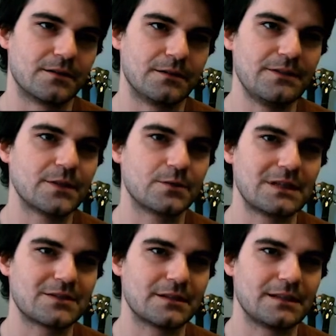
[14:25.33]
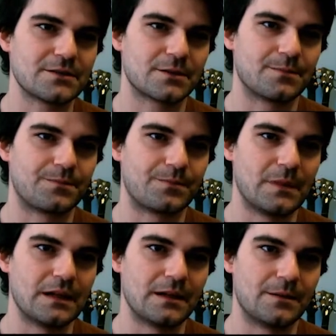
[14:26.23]
though these are
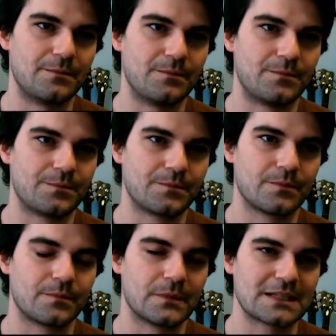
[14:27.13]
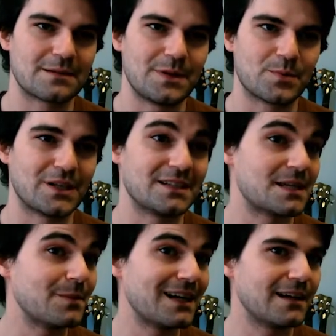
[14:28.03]
this can be pretty
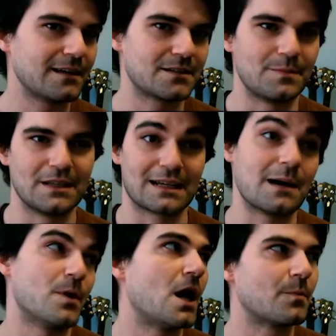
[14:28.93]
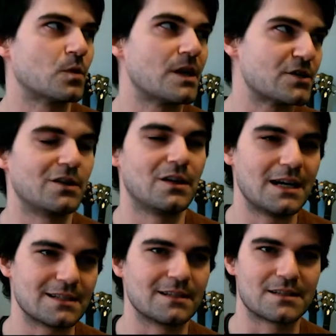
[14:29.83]
intimidating to be like, I'm
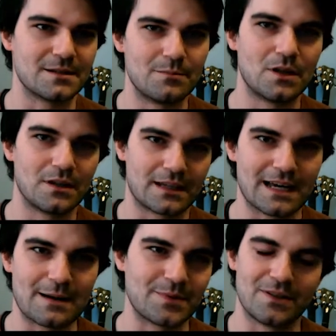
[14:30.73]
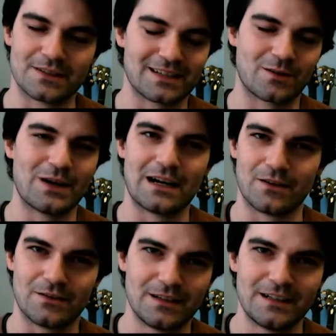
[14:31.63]
operationalizing symbolic capital. It's like,
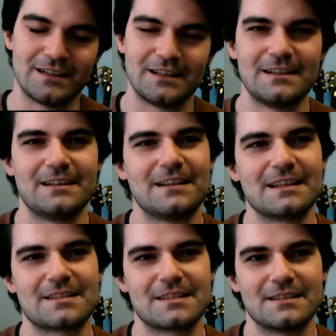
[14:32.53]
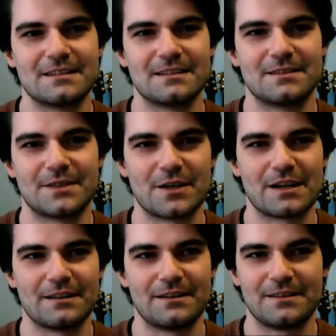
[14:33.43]
wow, that's I
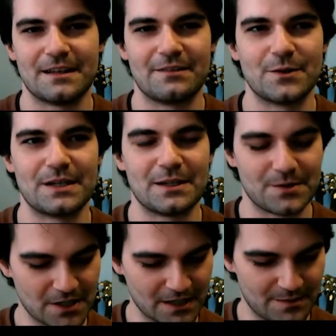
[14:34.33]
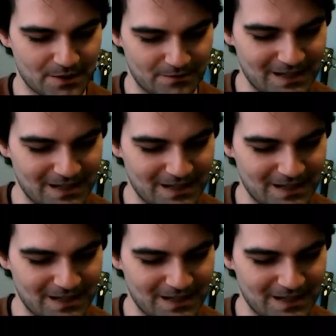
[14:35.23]
have no idea what you're talking about.